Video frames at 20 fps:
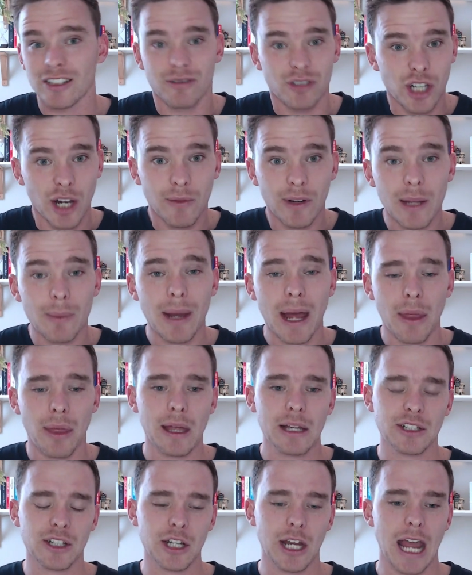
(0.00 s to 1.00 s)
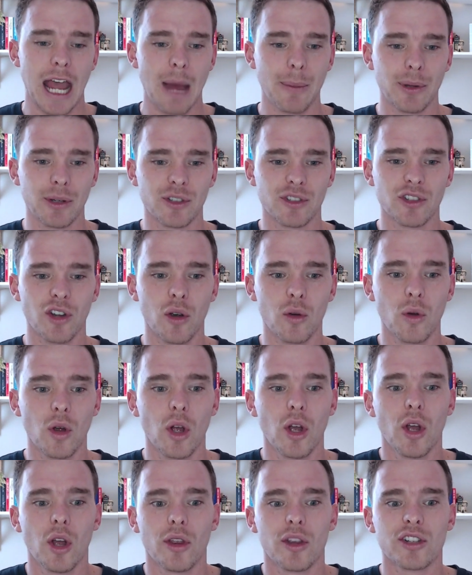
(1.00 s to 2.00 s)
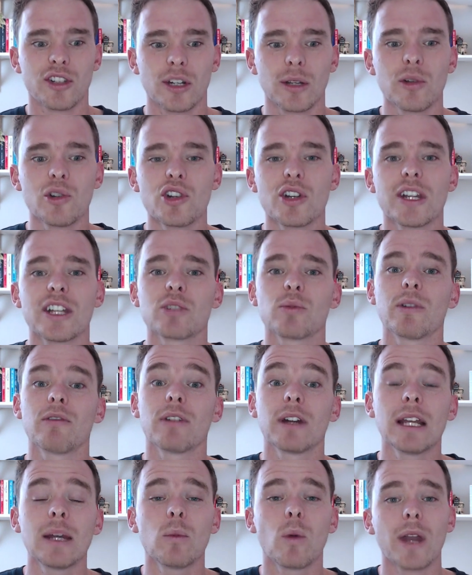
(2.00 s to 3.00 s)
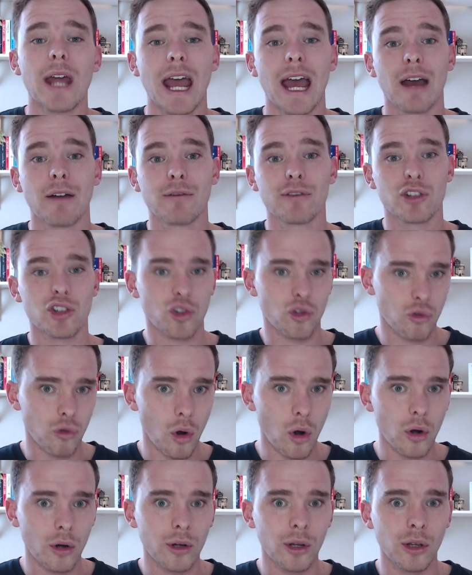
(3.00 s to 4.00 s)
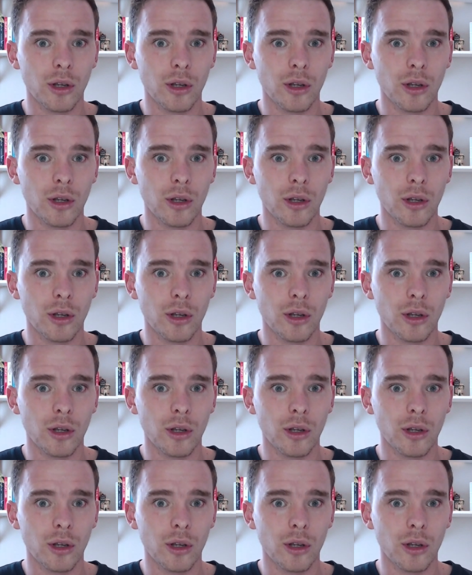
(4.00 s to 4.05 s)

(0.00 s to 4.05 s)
Generally, bad things are going to happen. So, the solution is we really want to have strong,